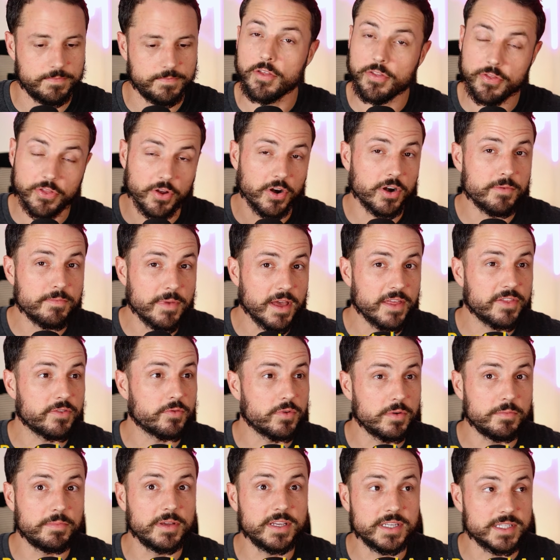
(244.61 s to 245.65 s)
The third
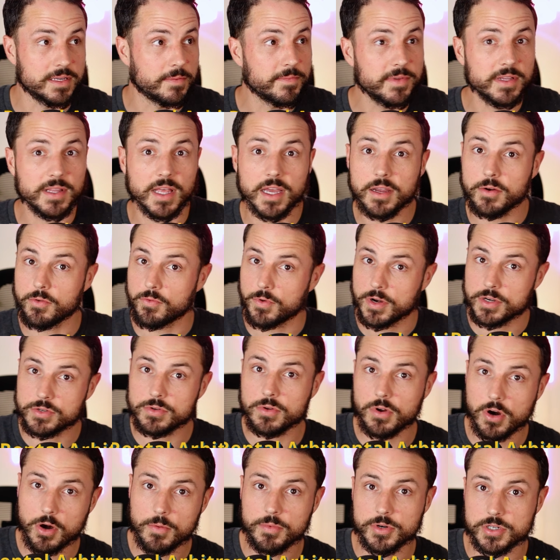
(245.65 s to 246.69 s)
method would be something like
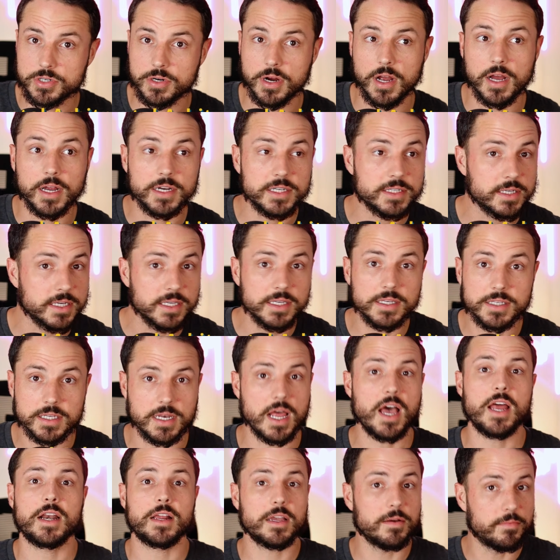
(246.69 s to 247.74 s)
rental arbitrage. It's
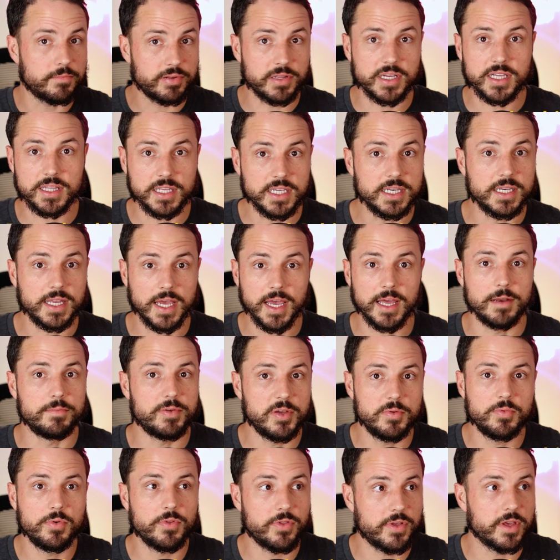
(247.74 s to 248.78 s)
not completely dead.
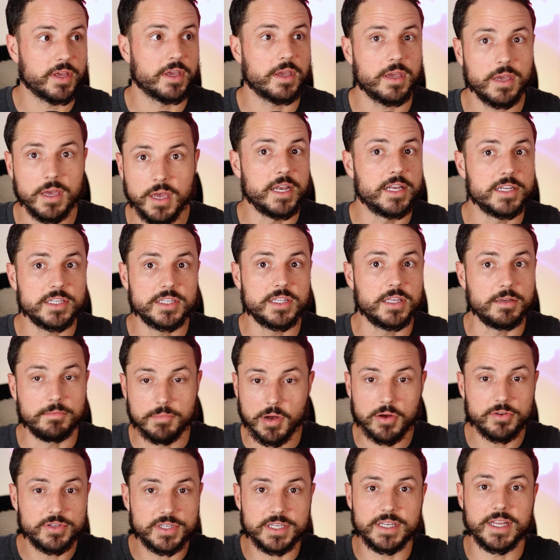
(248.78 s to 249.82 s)
People think it is the
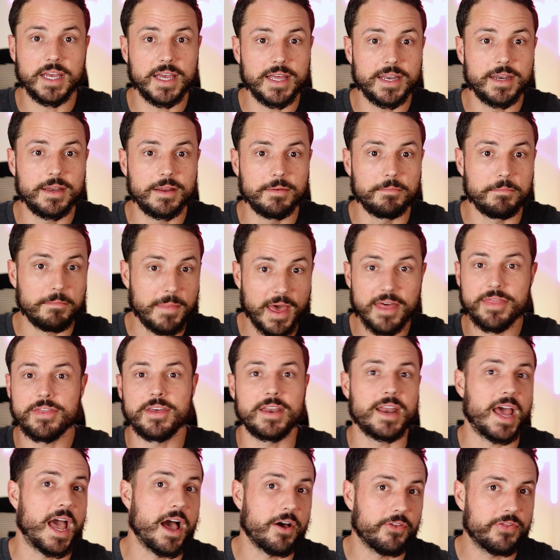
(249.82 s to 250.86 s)
most dead
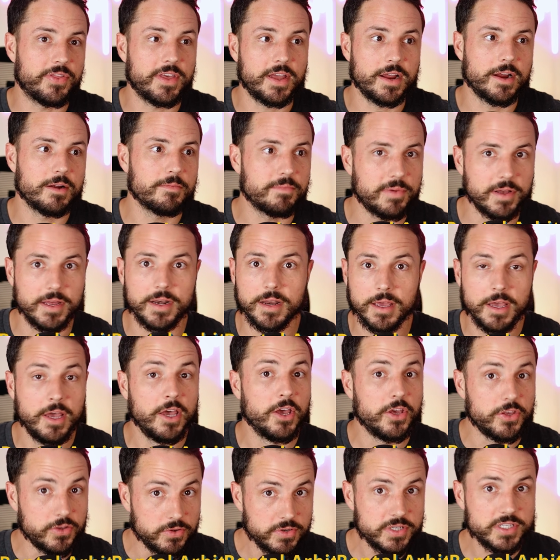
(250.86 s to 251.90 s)
method out there, but
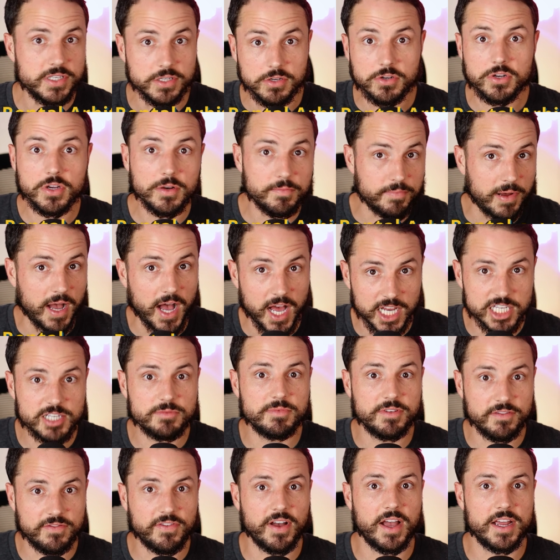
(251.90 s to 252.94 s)
you still could
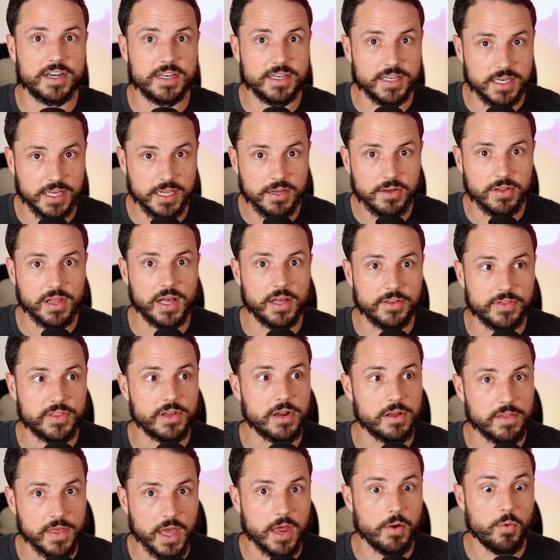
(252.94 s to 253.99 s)
possibly find a deal out
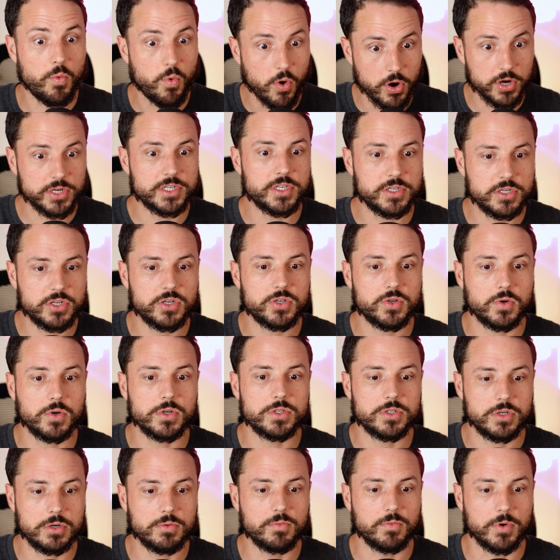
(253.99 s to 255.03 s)
there that works as a
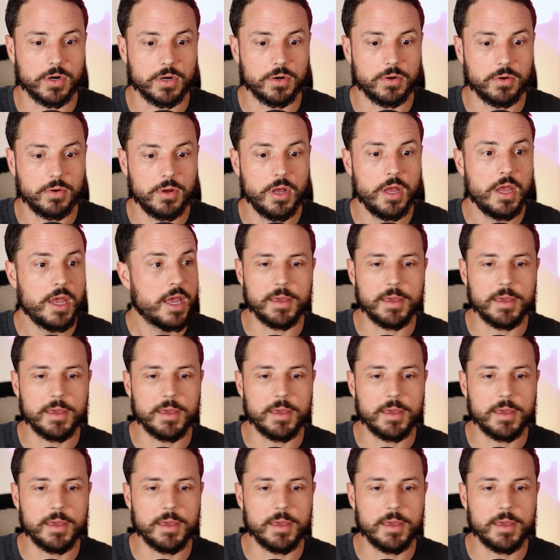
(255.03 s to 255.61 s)
short-term rental.